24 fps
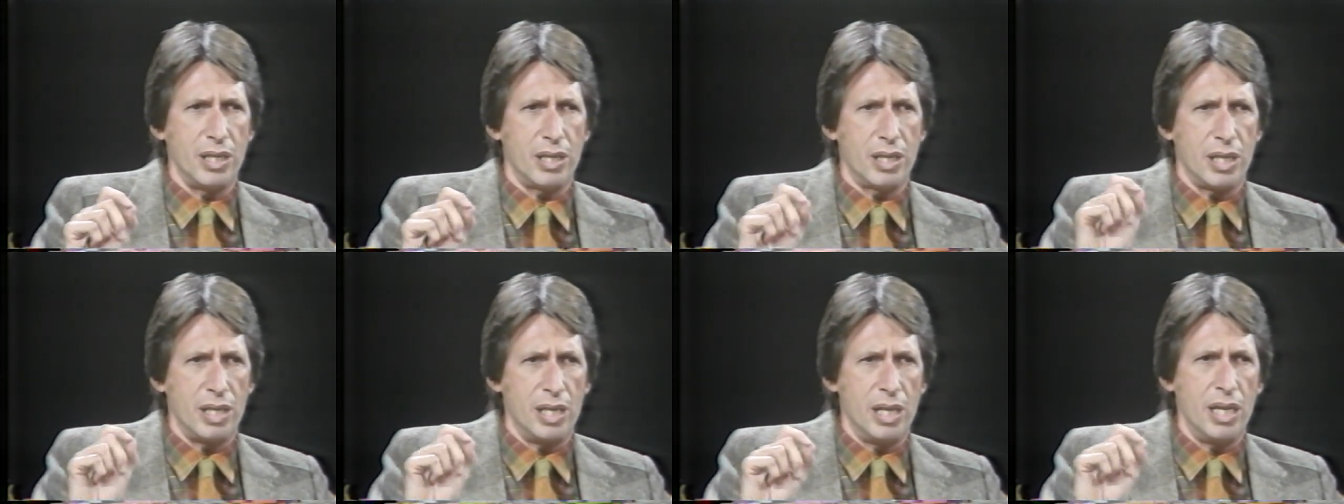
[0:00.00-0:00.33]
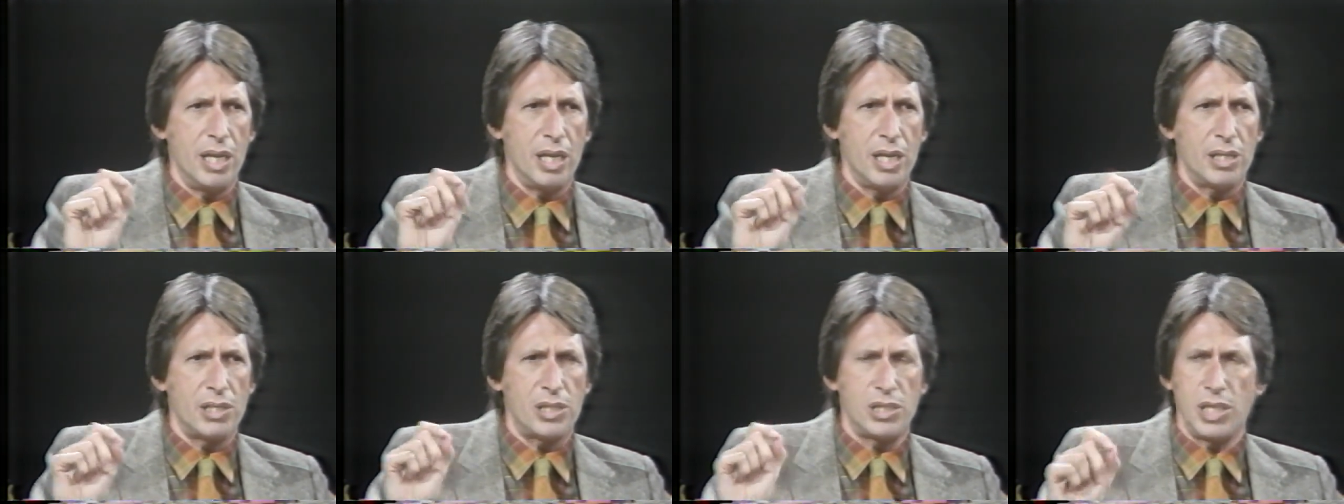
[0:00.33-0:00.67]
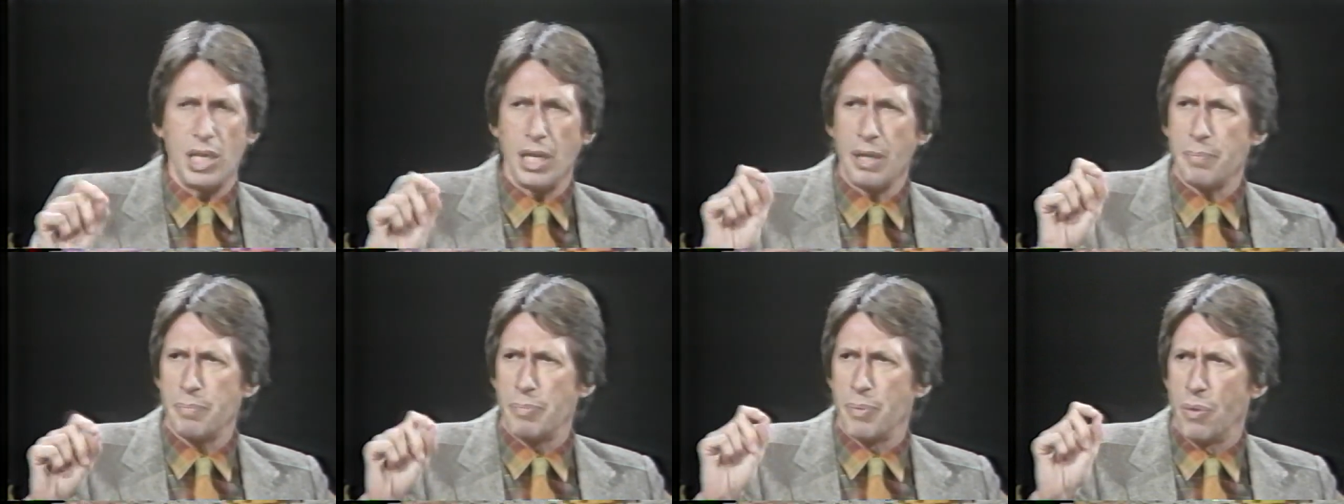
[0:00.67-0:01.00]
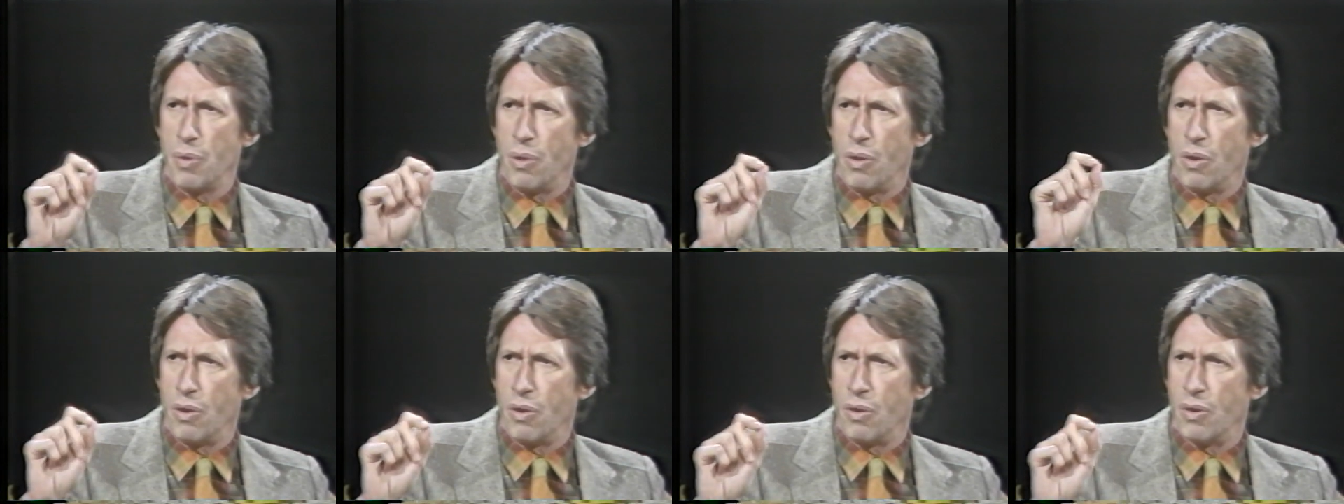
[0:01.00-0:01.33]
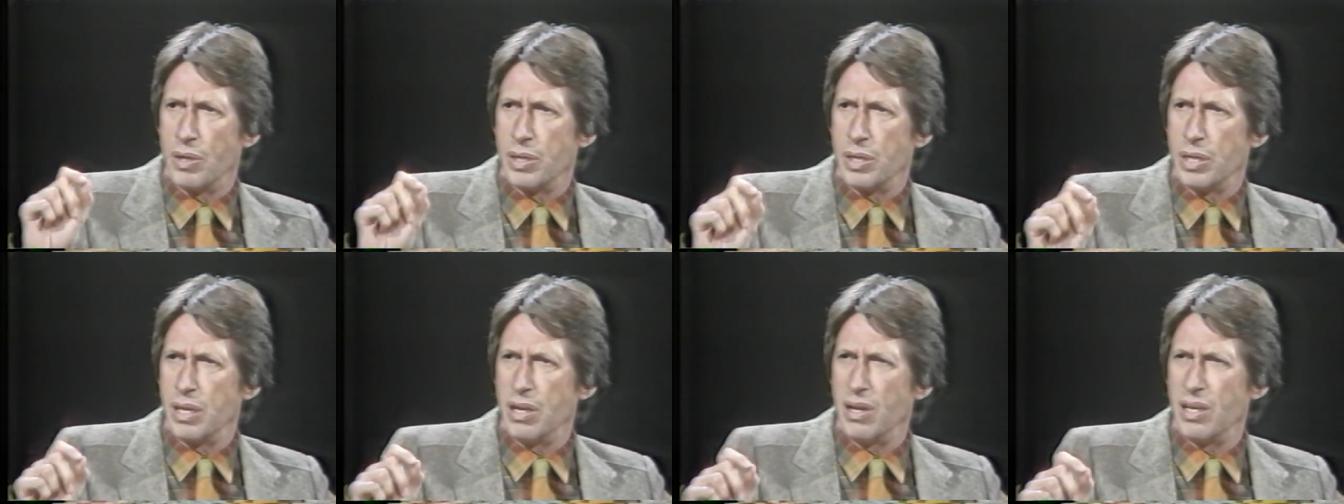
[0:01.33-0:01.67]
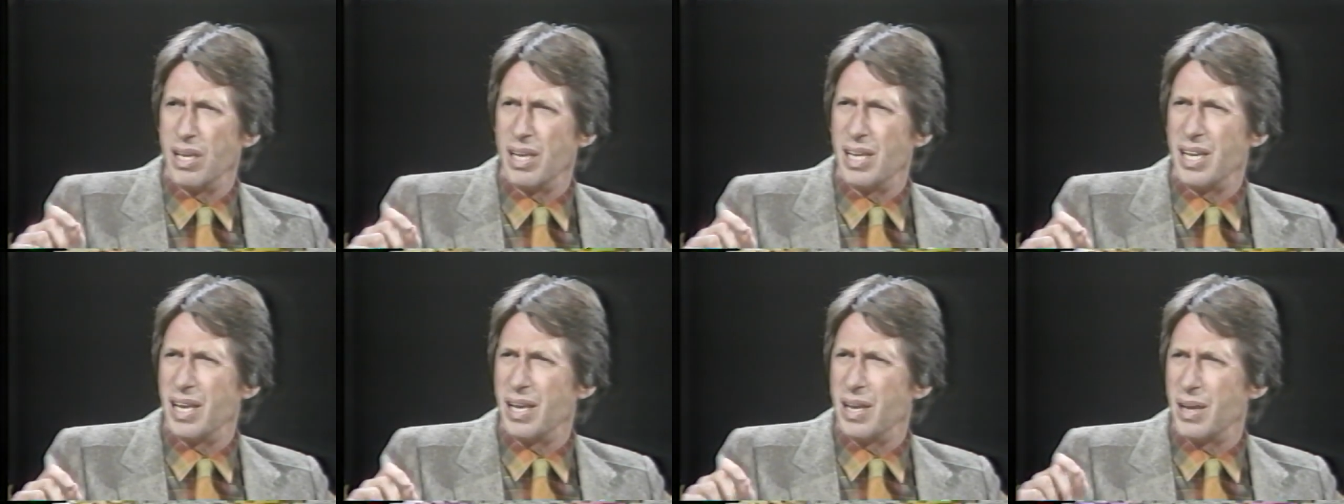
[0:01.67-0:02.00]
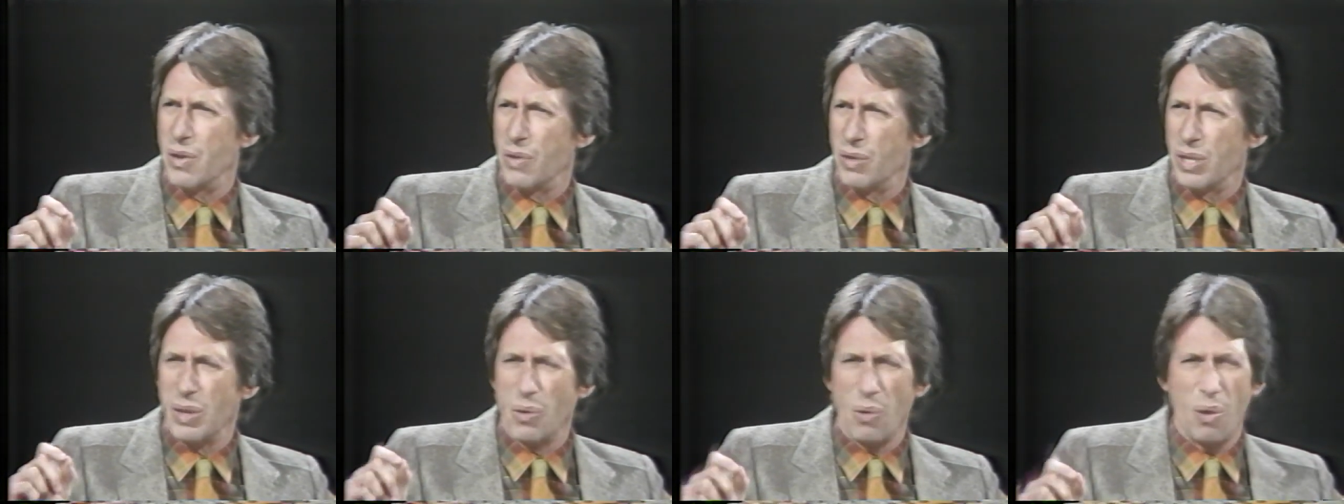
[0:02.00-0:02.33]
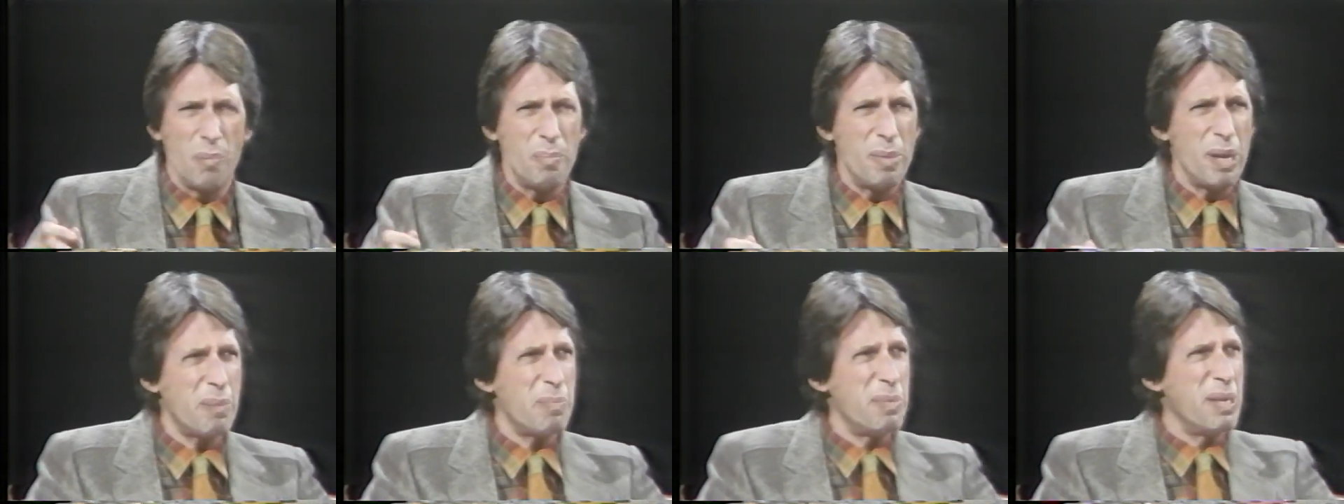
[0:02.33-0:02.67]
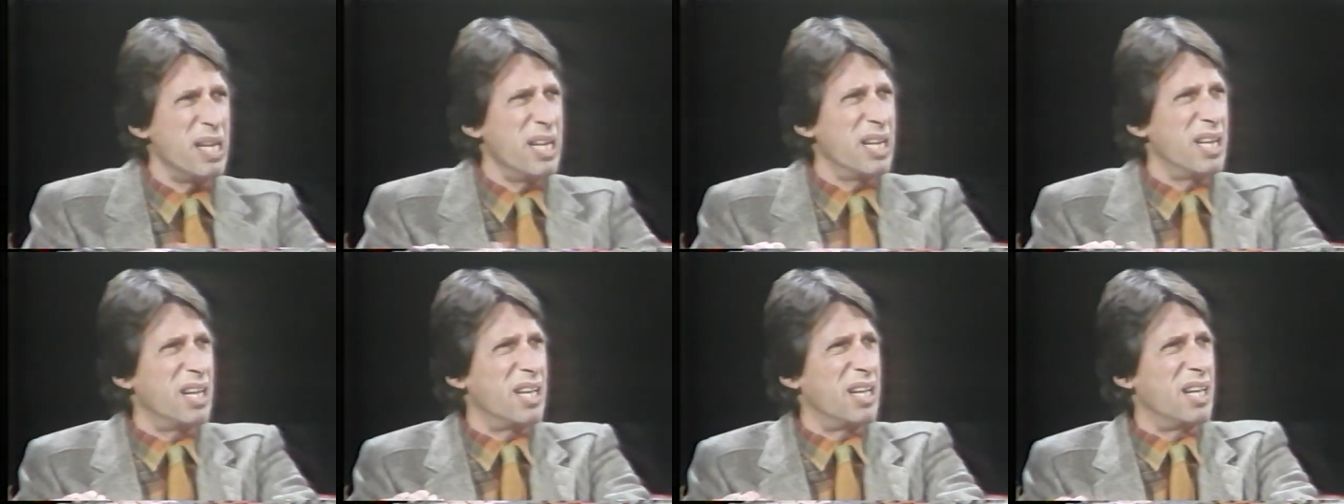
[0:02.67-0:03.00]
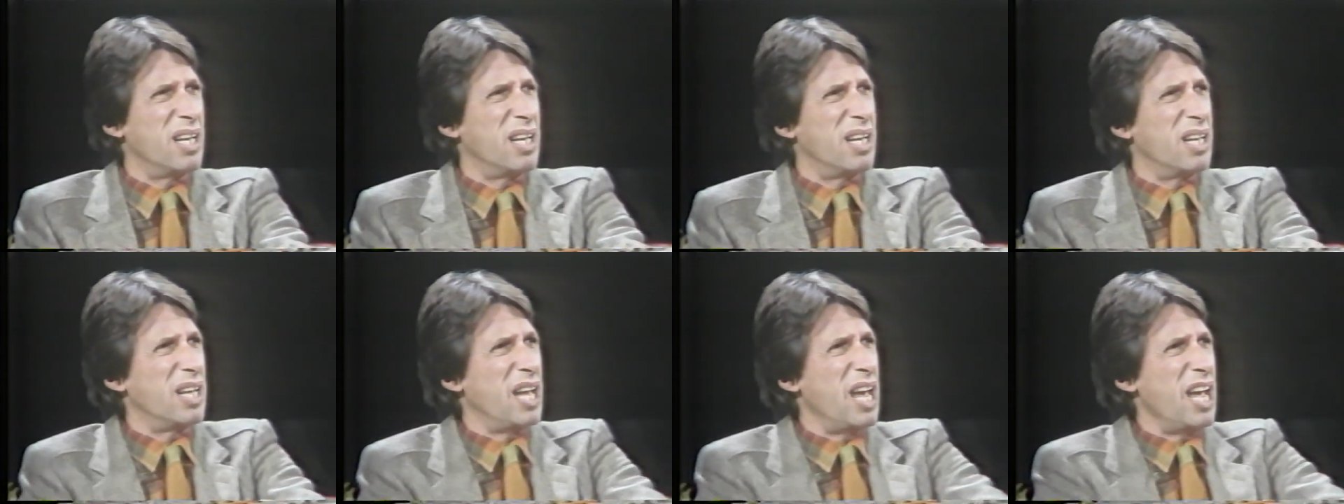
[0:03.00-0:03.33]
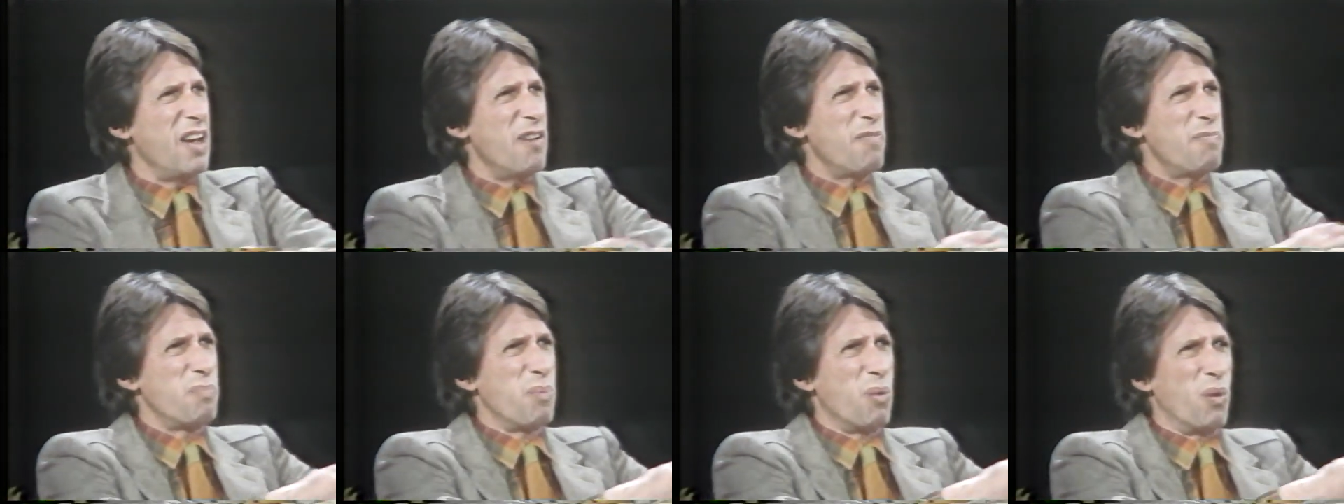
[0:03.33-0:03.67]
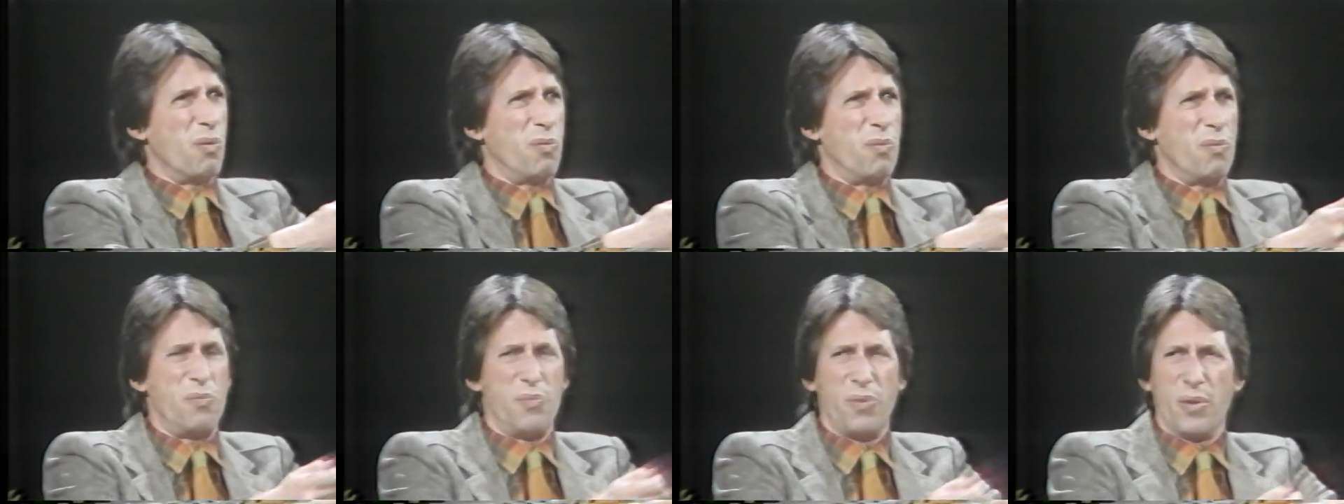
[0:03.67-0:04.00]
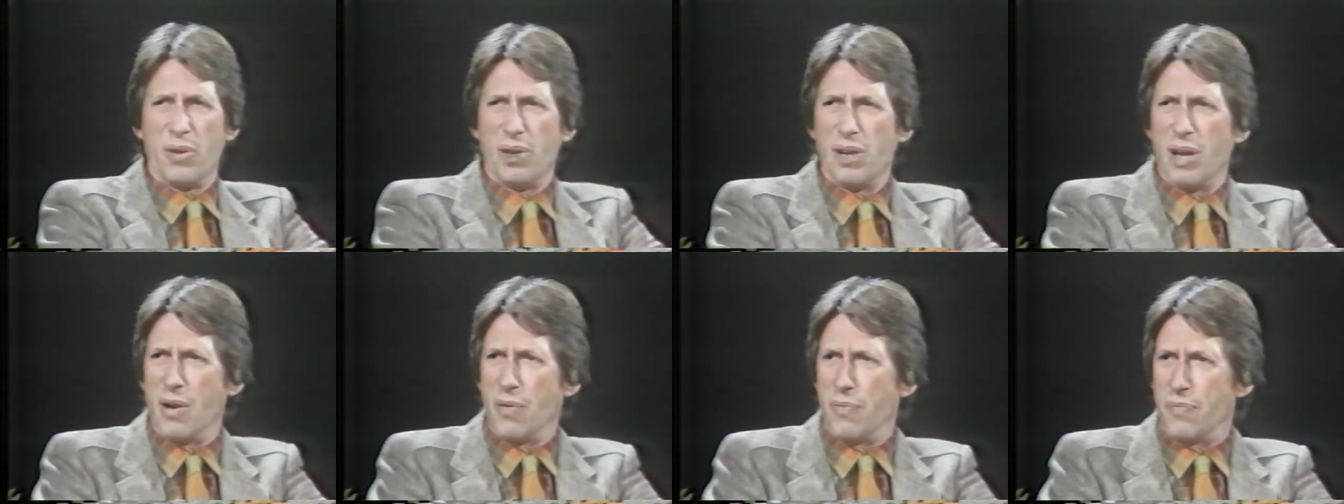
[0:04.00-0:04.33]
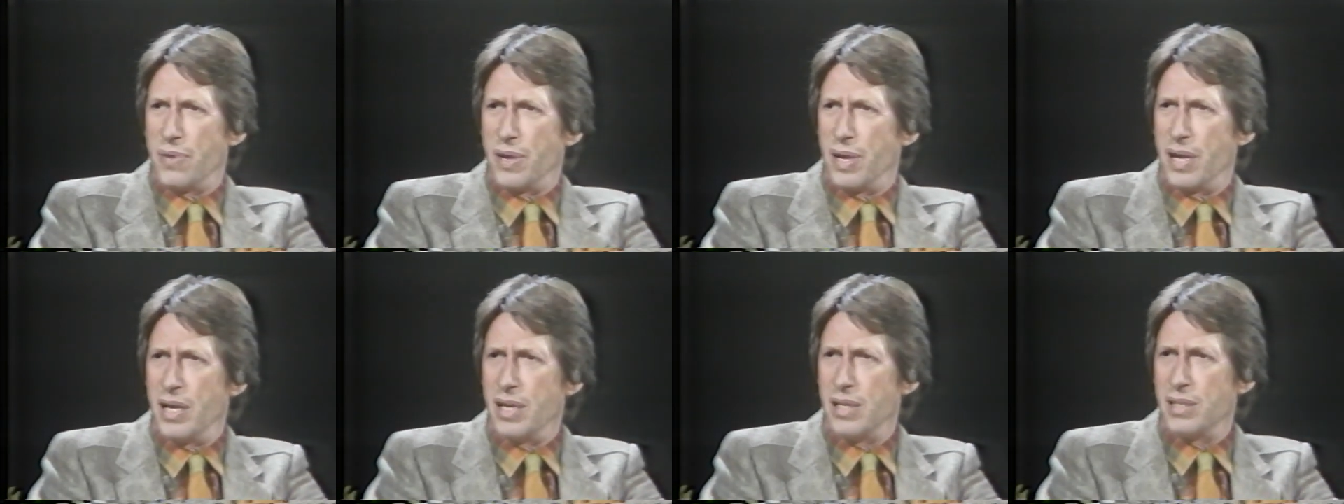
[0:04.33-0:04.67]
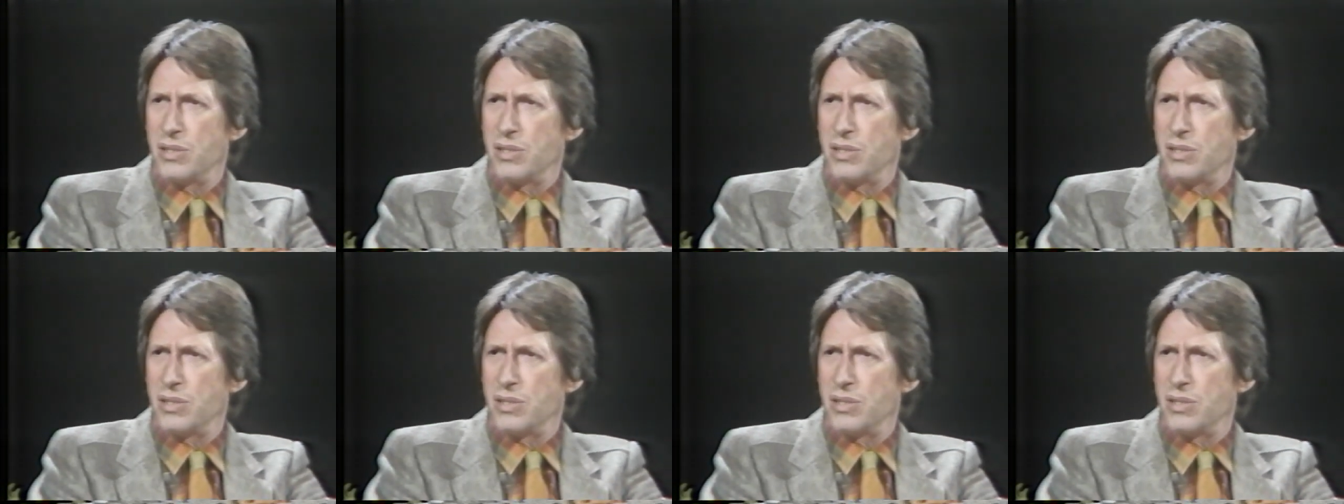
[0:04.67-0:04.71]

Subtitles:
can hit a stick ball, you know, and then they all make me hit a half ball from Philadelphia.